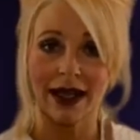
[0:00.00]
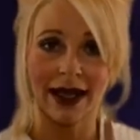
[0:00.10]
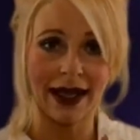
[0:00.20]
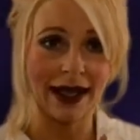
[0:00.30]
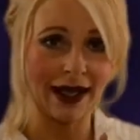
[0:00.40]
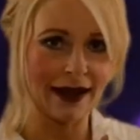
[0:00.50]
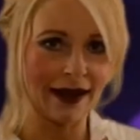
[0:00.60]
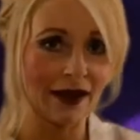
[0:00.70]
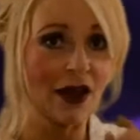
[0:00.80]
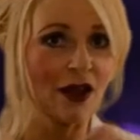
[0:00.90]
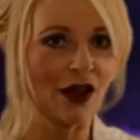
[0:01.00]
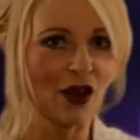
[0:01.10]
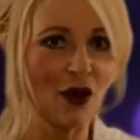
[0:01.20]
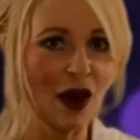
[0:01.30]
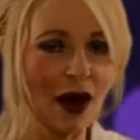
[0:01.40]
And
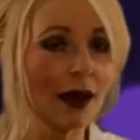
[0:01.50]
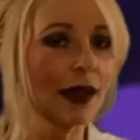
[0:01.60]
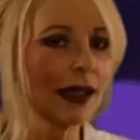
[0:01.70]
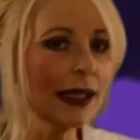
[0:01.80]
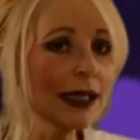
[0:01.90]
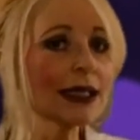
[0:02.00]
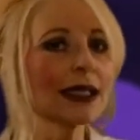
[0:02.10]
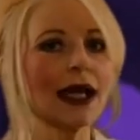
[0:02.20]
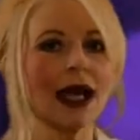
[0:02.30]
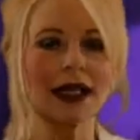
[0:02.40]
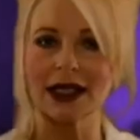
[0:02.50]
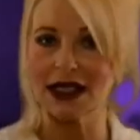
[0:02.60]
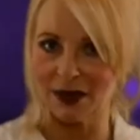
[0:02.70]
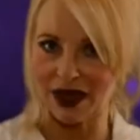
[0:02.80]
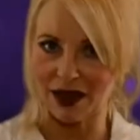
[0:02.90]
you are least
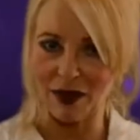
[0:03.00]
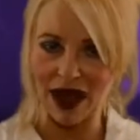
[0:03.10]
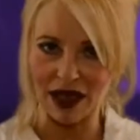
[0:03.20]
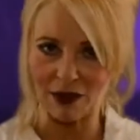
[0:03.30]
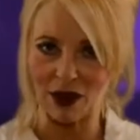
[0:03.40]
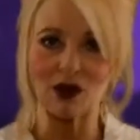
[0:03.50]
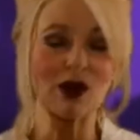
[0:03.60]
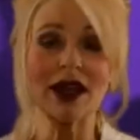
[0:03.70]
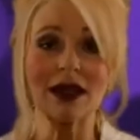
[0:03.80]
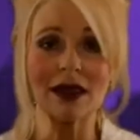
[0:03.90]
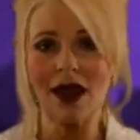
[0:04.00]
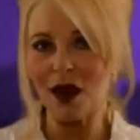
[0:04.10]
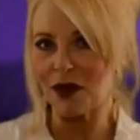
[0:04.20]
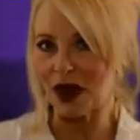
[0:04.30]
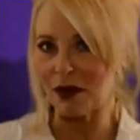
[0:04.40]
likely to be compatible with
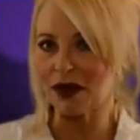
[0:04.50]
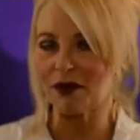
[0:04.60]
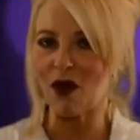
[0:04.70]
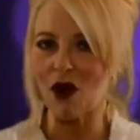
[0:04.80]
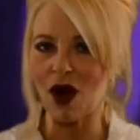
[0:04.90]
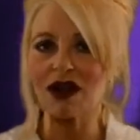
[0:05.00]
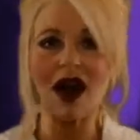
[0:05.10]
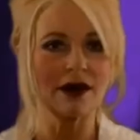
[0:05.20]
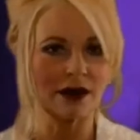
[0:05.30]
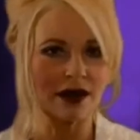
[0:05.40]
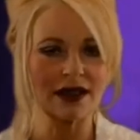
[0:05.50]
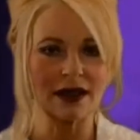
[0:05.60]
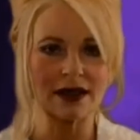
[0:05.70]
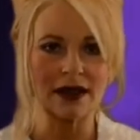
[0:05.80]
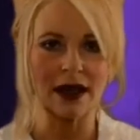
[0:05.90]
people born under the
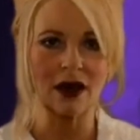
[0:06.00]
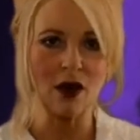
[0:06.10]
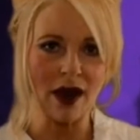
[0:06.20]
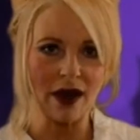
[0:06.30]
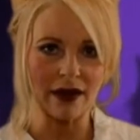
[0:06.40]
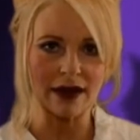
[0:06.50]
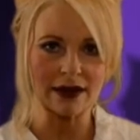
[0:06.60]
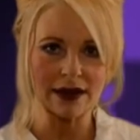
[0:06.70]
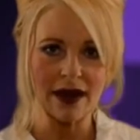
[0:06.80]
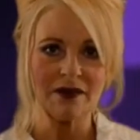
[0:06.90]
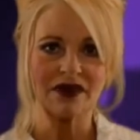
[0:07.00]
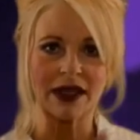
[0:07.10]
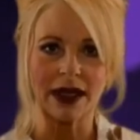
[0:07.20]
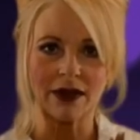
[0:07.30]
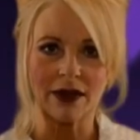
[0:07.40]
sun sign Aquarius.
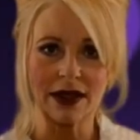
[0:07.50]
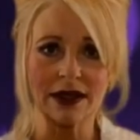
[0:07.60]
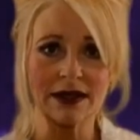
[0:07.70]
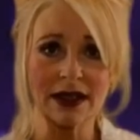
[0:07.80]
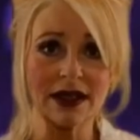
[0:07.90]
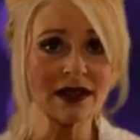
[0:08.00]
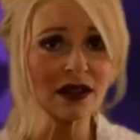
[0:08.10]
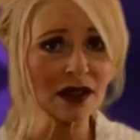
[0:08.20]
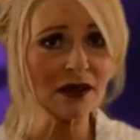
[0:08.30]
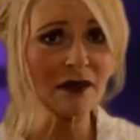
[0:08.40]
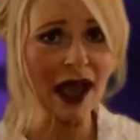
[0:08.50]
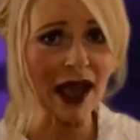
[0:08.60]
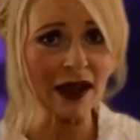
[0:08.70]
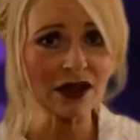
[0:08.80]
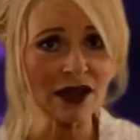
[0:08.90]
And this is a good
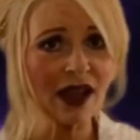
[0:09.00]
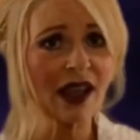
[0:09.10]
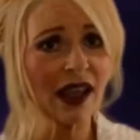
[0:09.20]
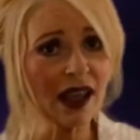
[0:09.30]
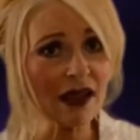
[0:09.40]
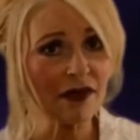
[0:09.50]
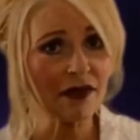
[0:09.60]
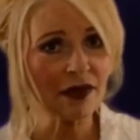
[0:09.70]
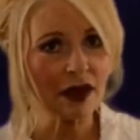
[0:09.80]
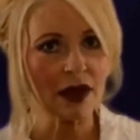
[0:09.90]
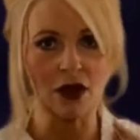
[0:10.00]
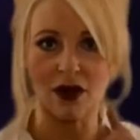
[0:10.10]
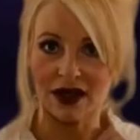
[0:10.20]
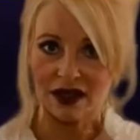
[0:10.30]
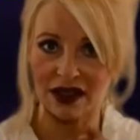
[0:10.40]
match if
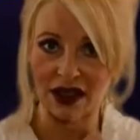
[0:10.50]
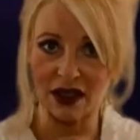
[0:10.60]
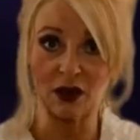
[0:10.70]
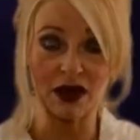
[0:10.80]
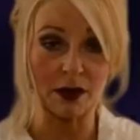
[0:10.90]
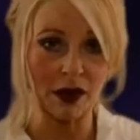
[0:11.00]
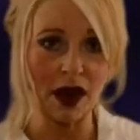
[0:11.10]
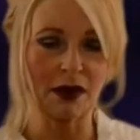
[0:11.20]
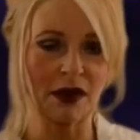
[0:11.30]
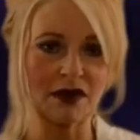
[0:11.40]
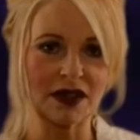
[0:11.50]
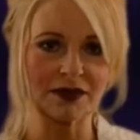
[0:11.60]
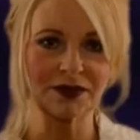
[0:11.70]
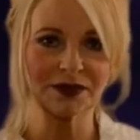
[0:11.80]
you can deal with the problems.